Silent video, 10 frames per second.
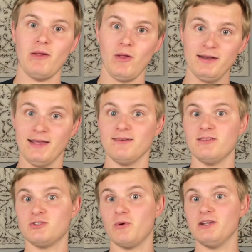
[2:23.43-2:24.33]
Lightning,
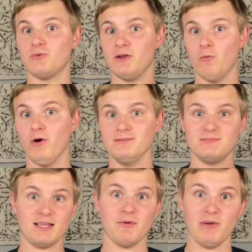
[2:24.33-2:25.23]
2021
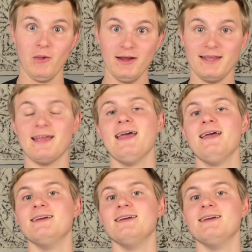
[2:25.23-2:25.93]
Tampa Bay Lightning,